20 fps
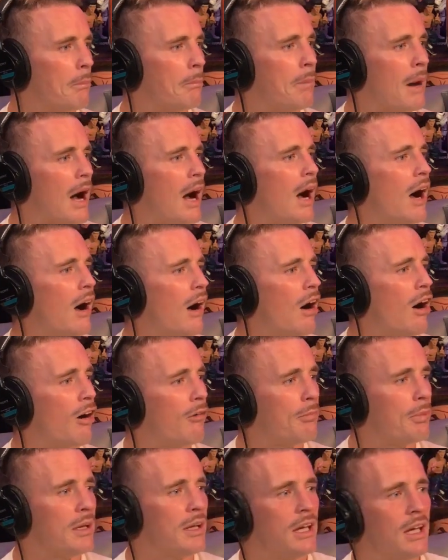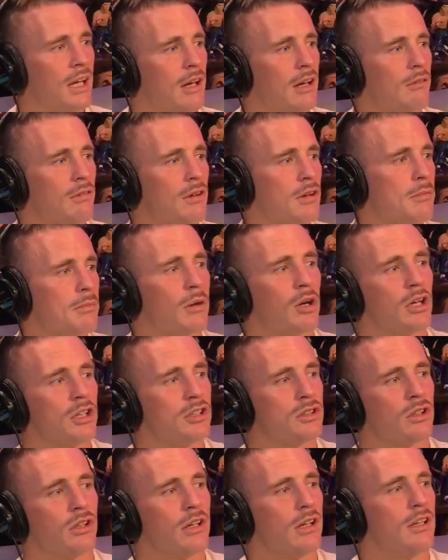but I've been hit with a body
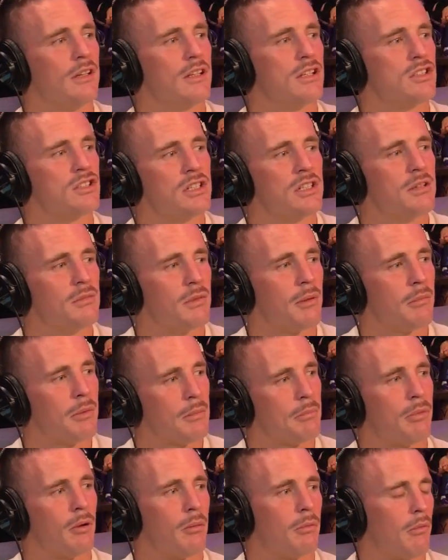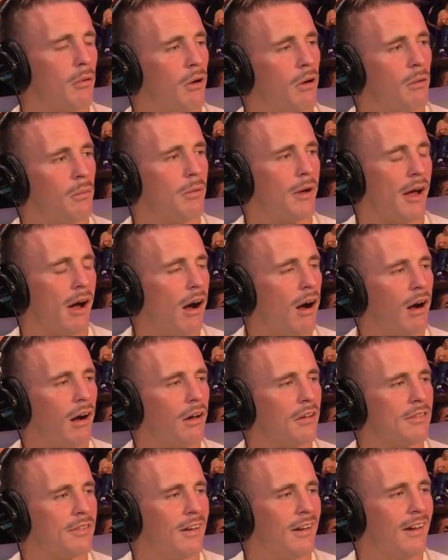shot in the gym and been put on my
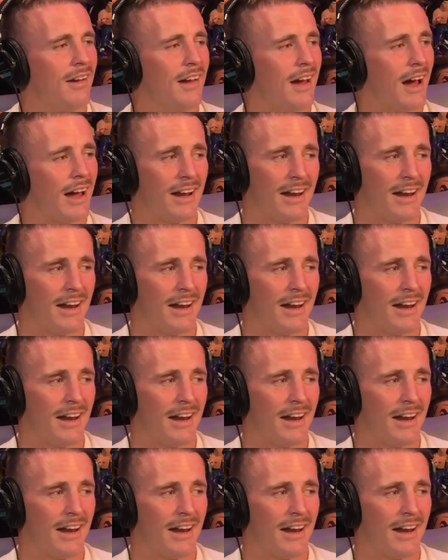ass, and there